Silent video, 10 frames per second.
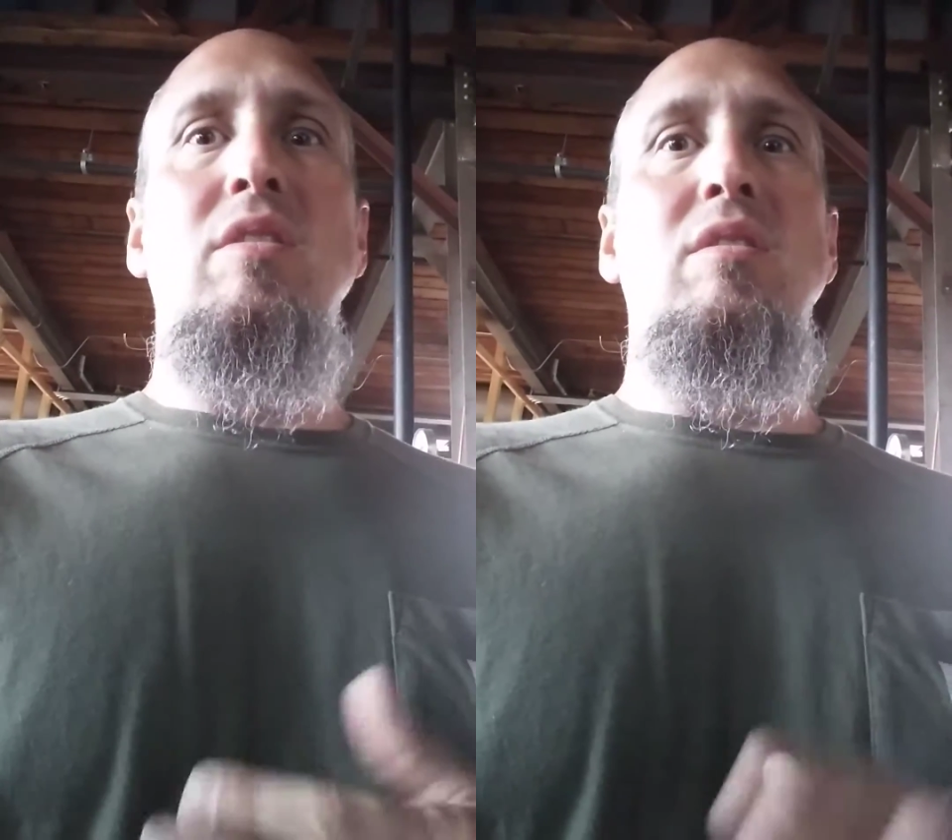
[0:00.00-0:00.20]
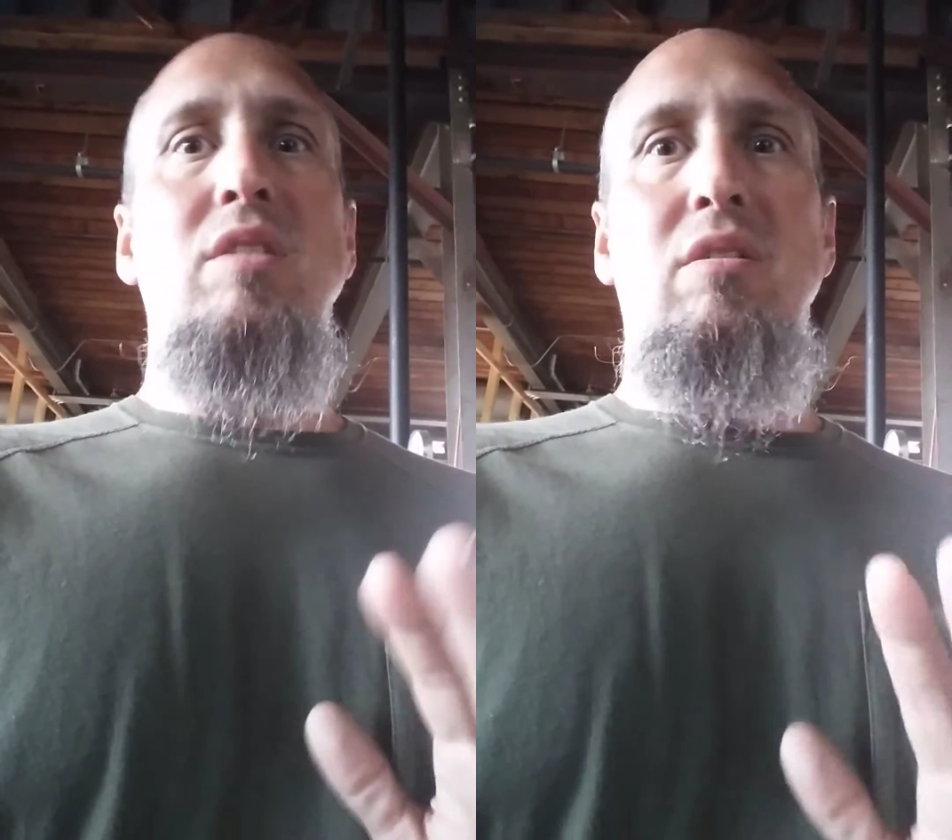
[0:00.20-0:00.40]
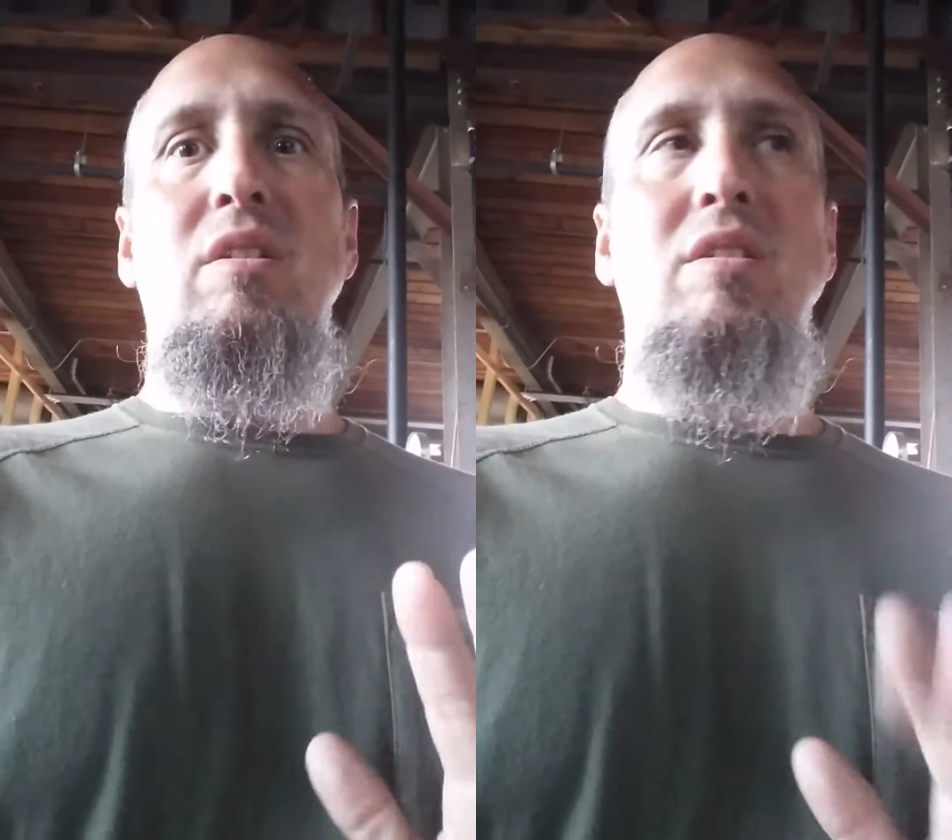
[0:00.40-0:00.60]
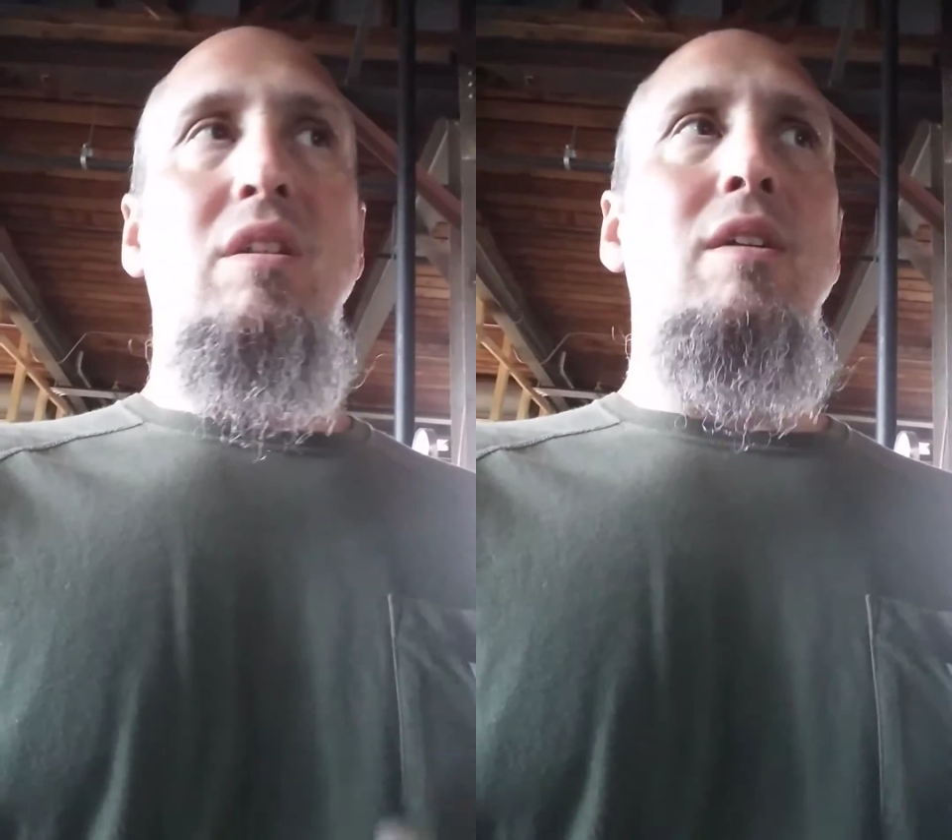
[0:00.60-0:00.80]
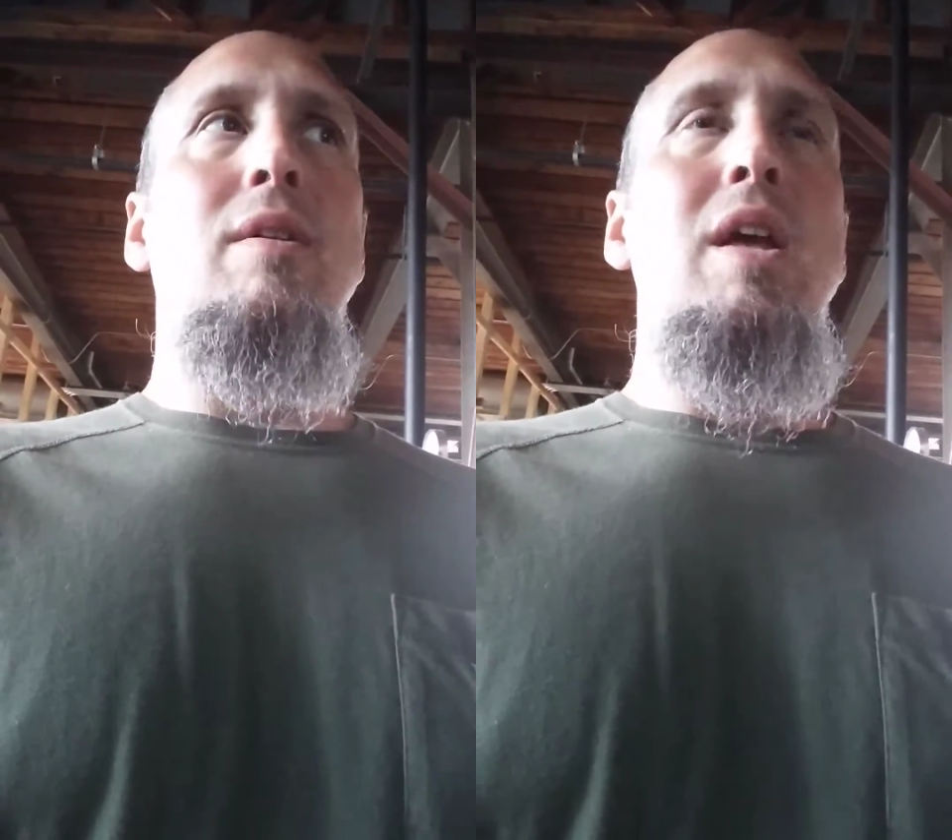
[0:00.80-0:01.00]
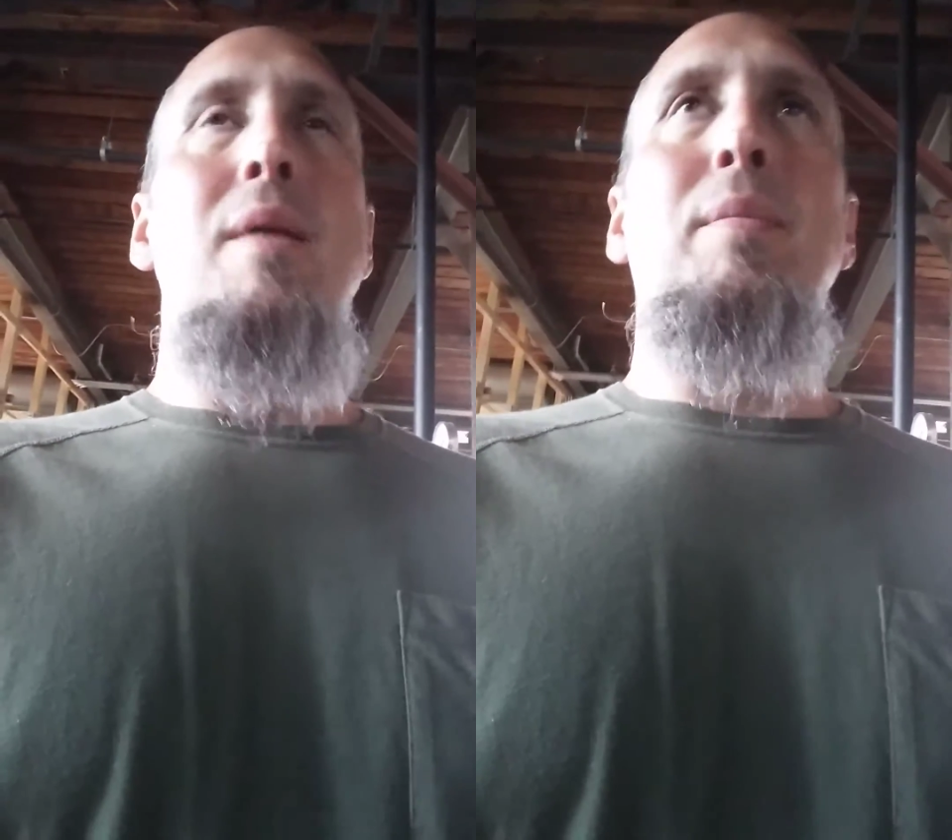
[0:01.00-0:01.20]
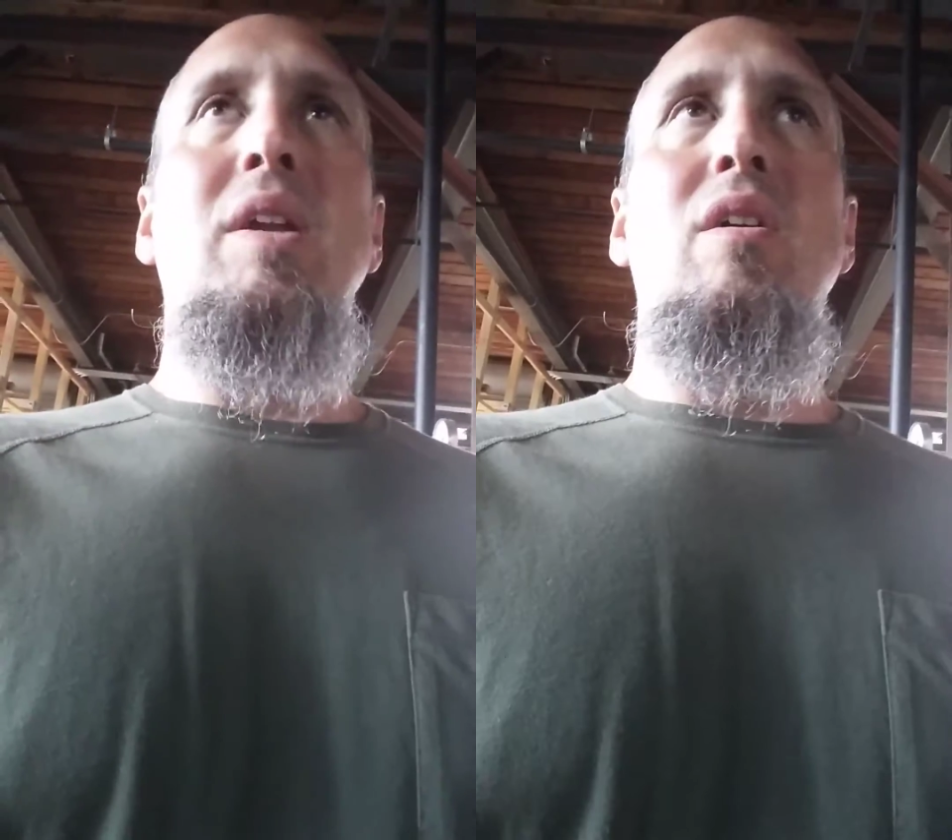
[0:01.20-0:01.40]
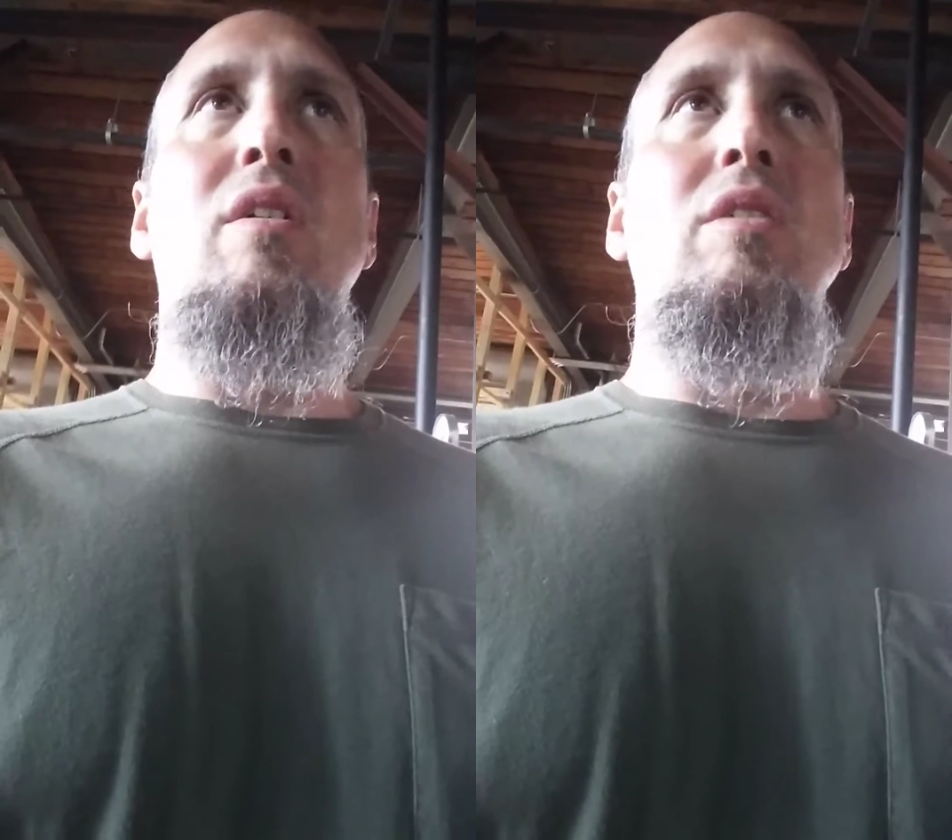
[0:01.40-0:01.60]
seriously,
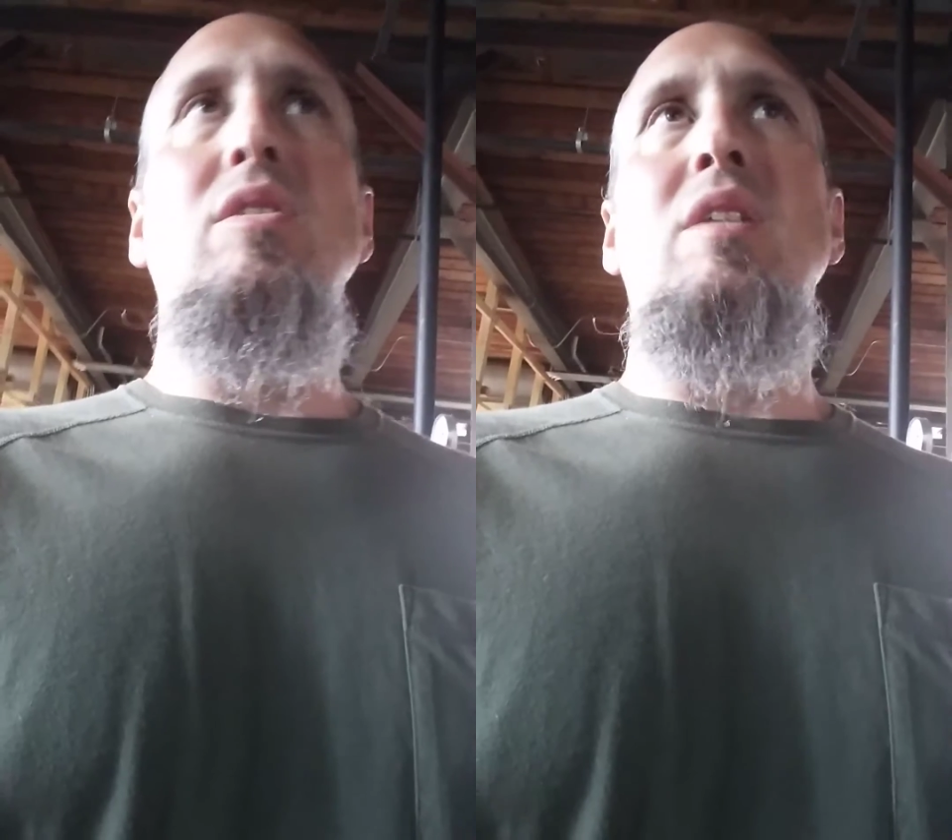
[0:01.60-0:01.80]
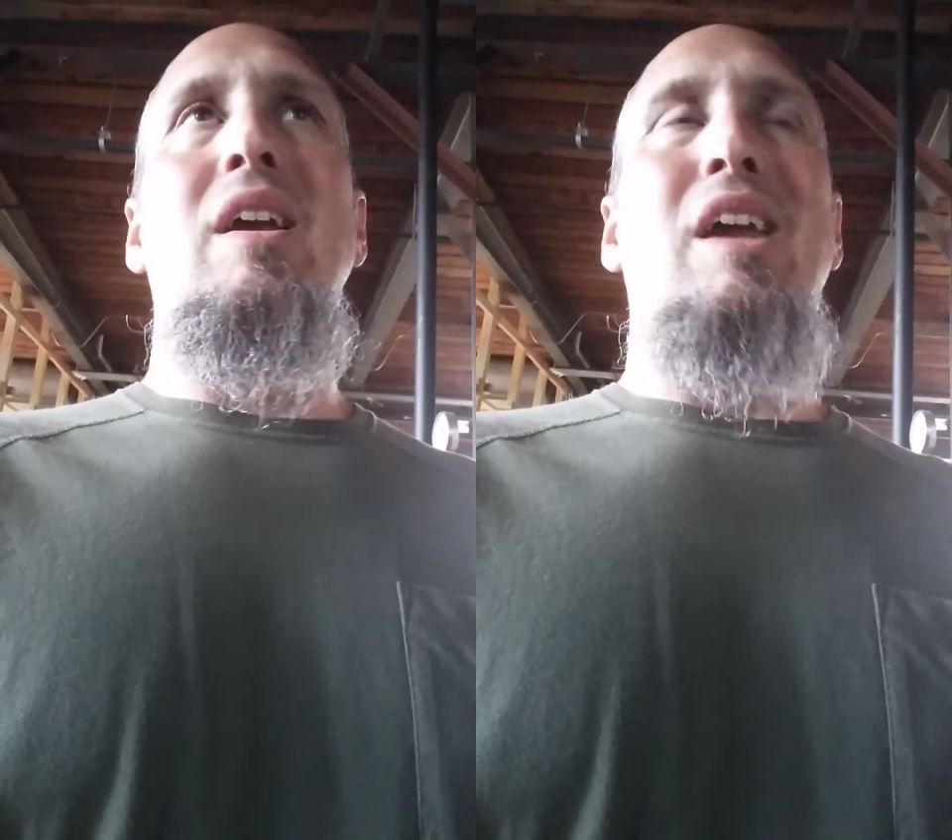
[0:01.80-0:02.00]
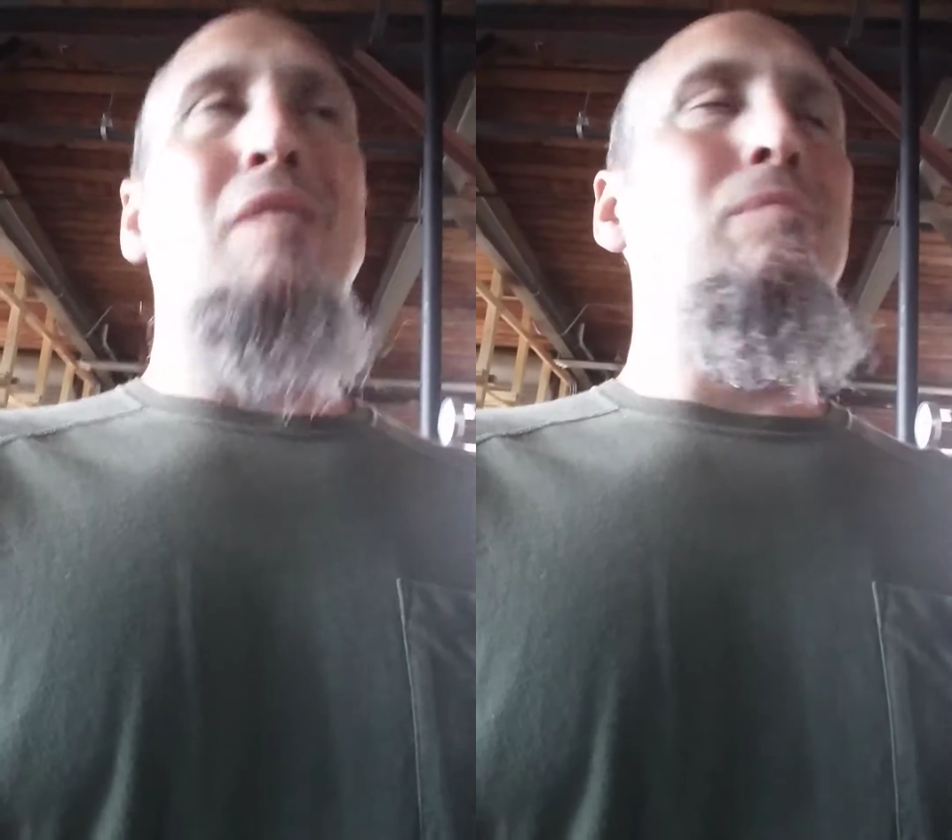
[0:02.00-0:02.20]
my daughter's like,